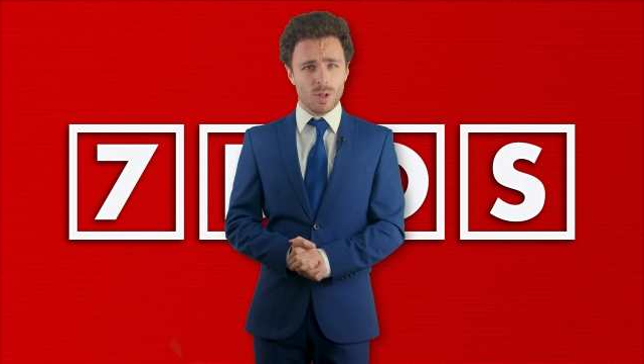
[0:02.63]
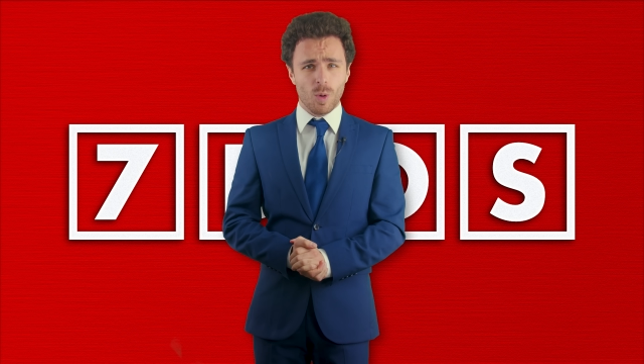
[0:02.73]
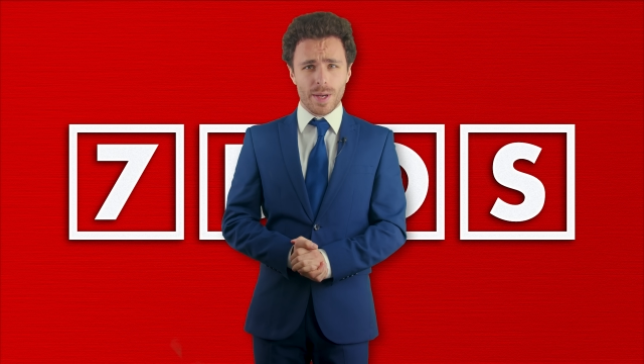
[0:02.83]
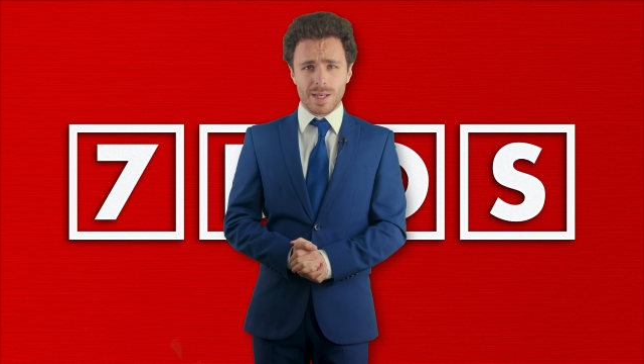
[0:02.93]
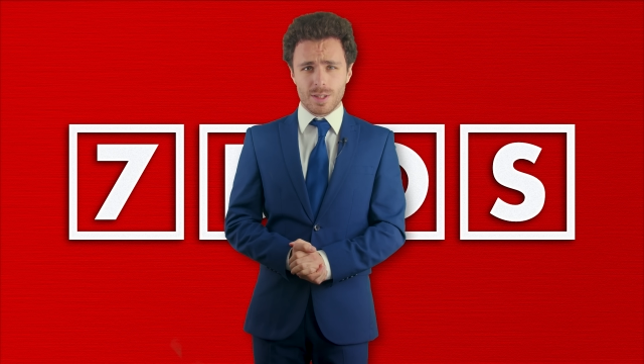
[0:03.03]

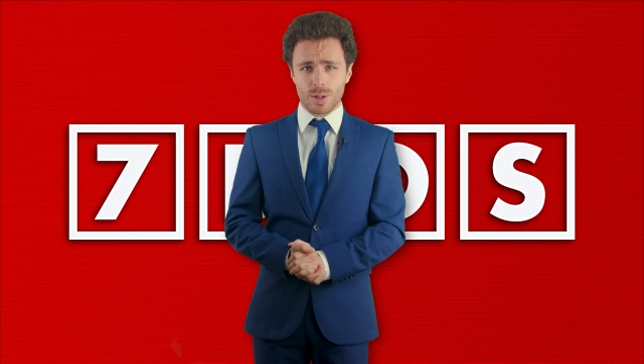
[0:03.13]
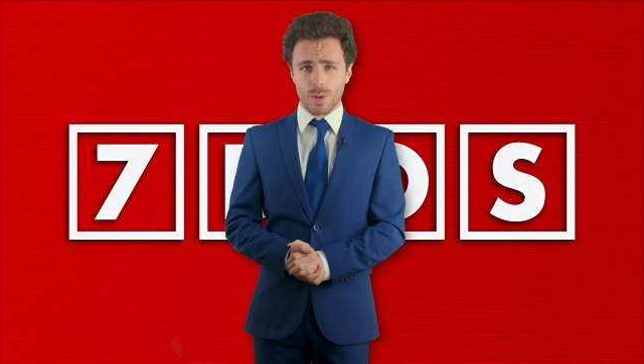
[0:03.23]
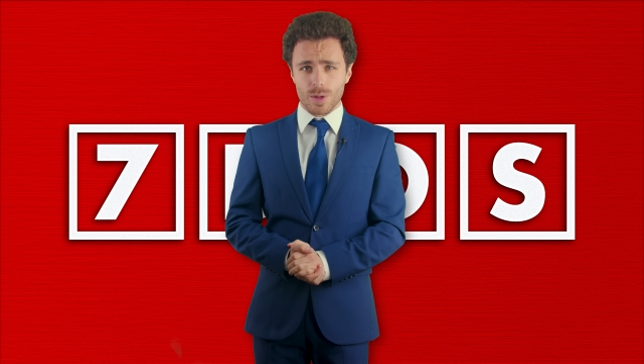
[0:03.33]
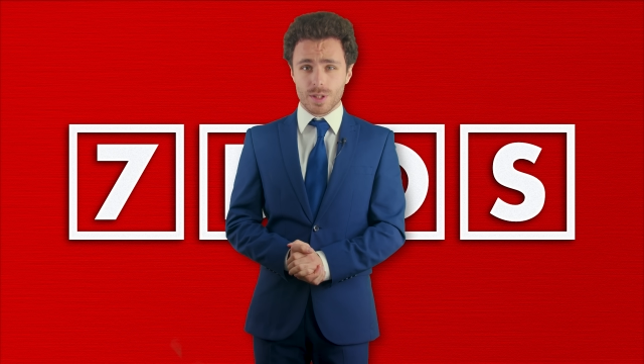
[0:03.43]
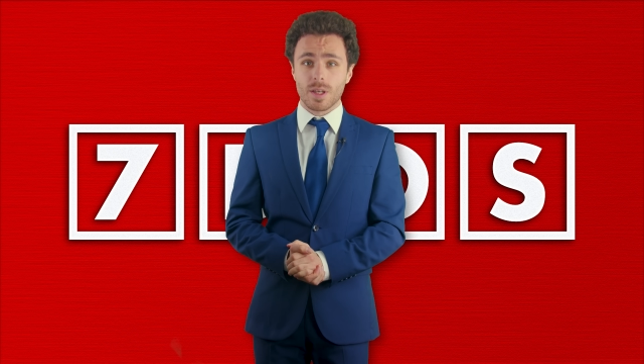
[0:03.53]
your weekly
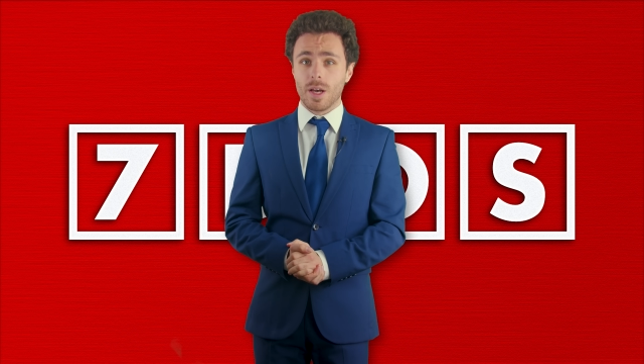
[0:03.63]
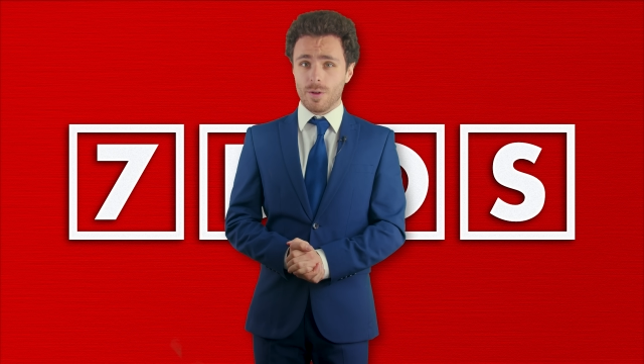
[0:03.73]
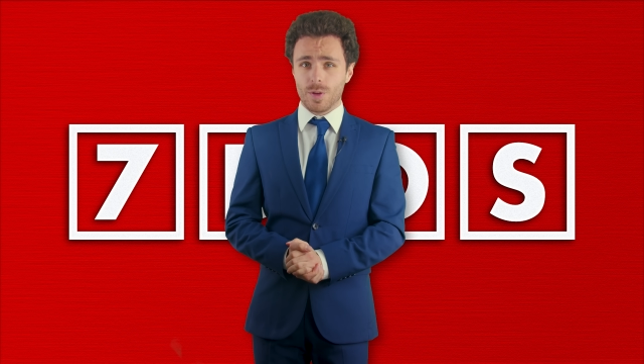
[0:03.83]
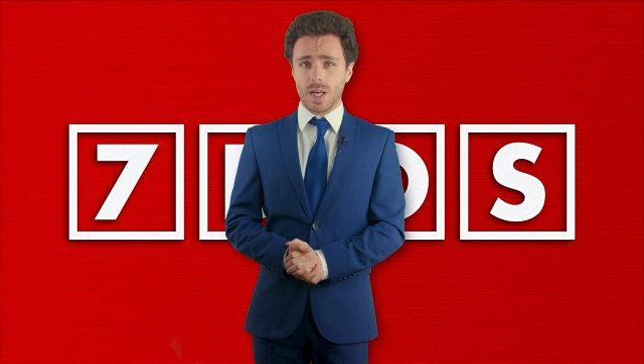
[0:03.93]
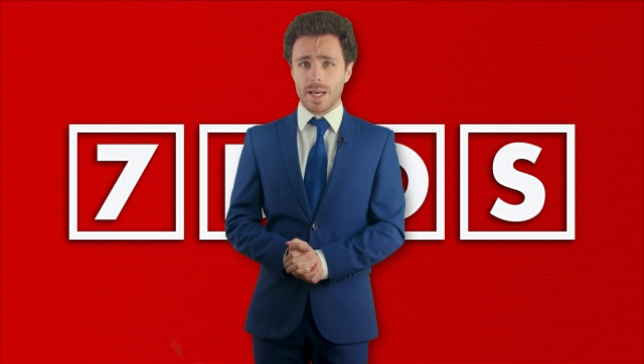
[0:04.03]
source
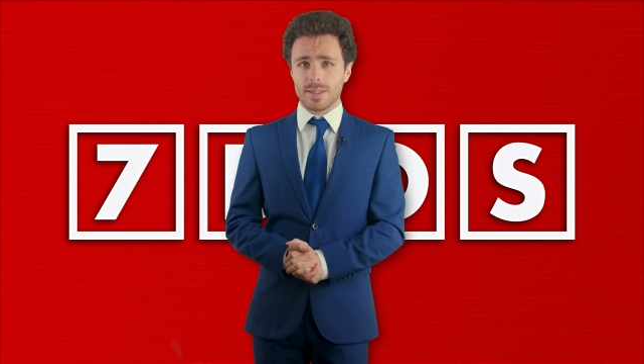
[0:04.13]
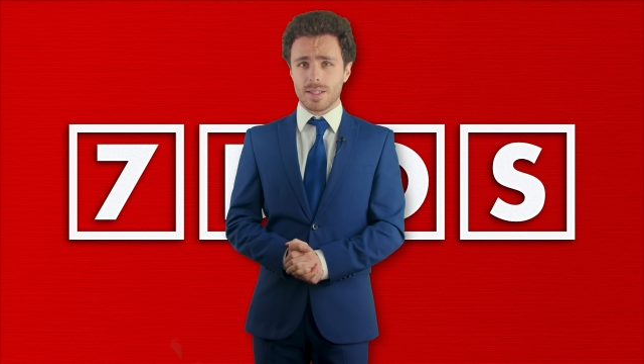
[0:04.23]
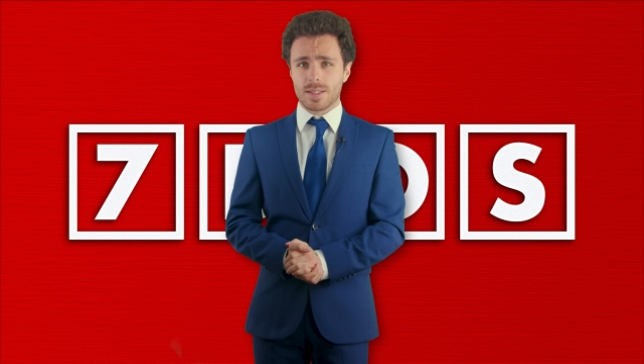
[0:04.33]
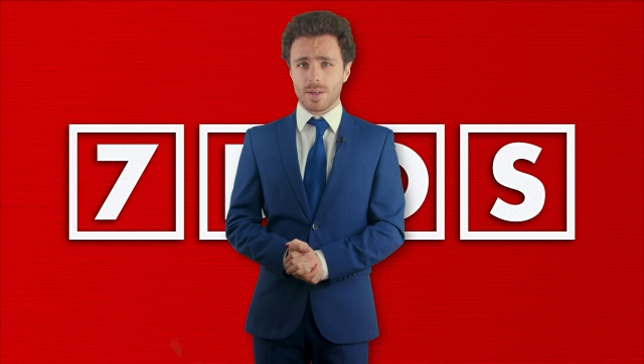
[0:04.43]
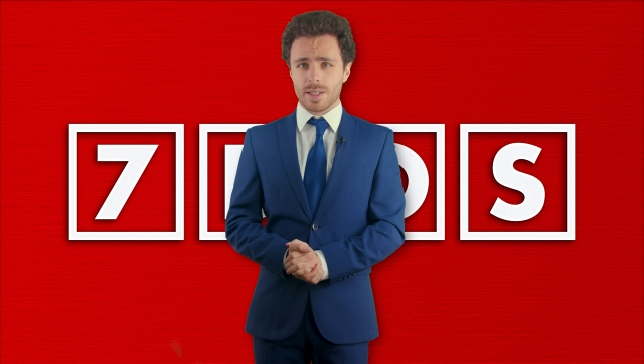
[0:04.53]
for the
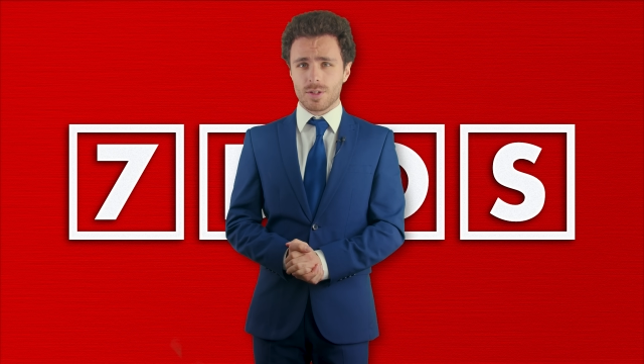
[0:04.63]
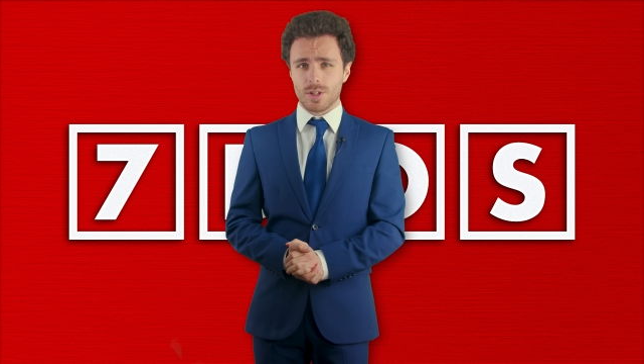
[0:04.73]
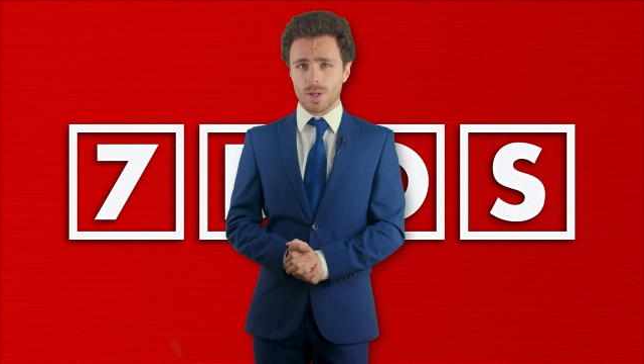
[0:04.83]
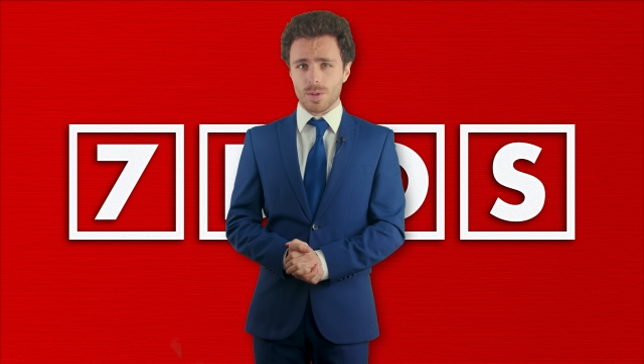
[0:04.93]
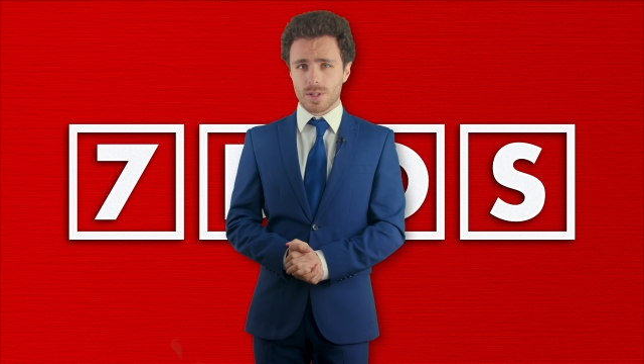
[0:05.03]
latest science
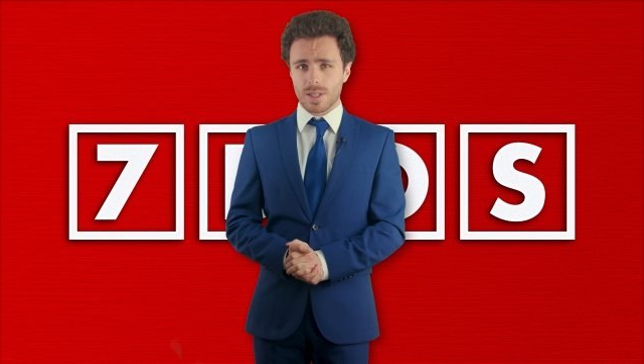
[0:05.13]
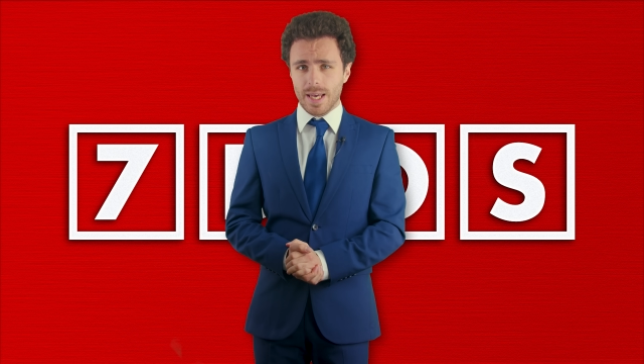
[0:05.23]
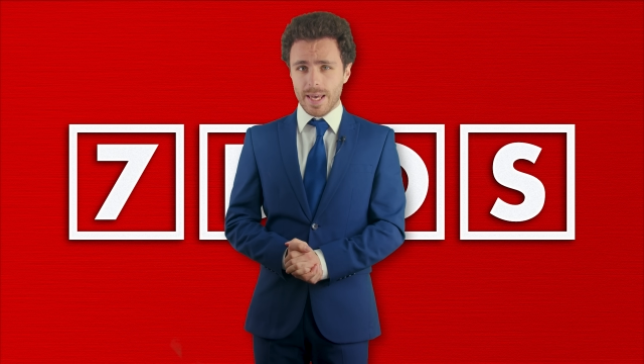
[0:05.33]
news.